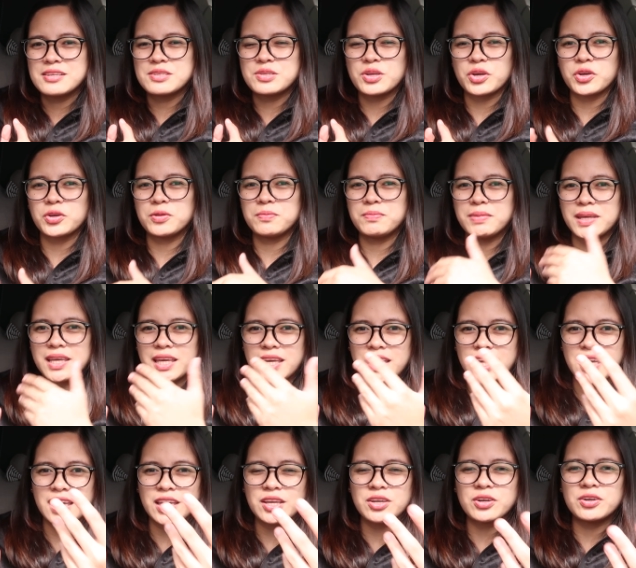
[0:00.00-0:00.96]
So it could
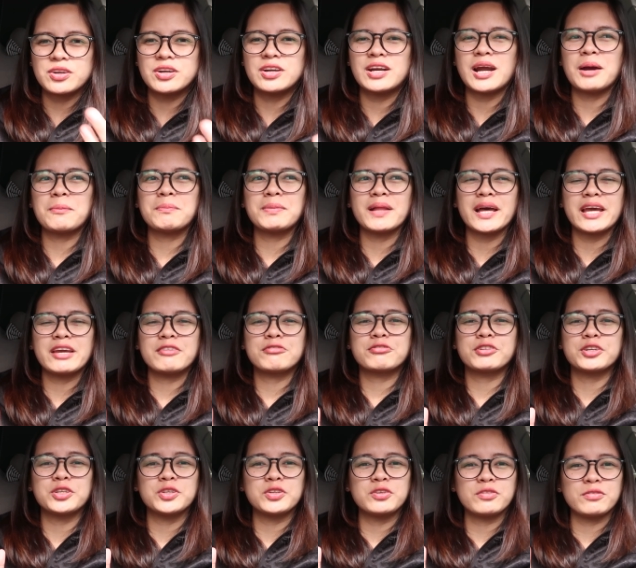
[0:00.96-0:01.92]
be you're applying
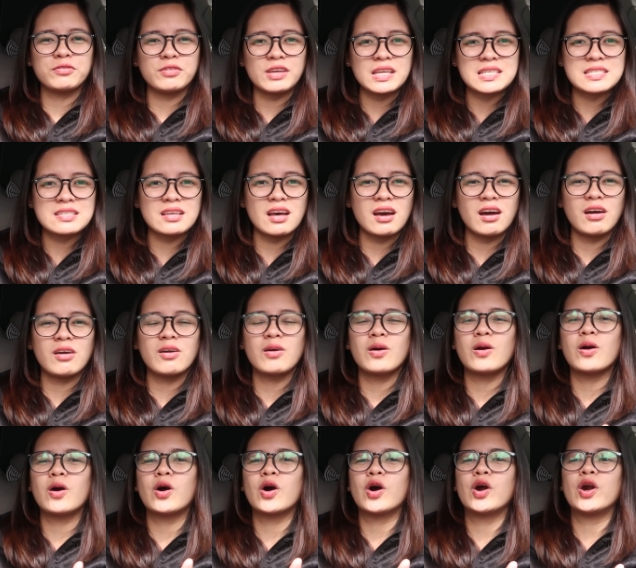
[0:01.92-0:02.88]
for new visa
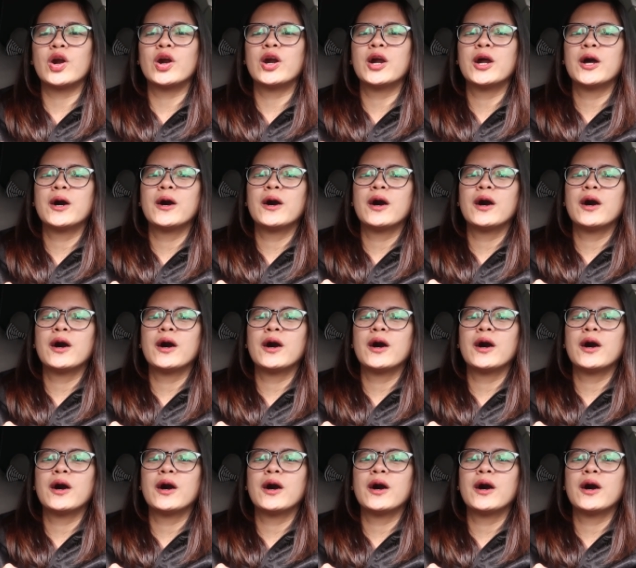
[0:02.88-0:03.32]
or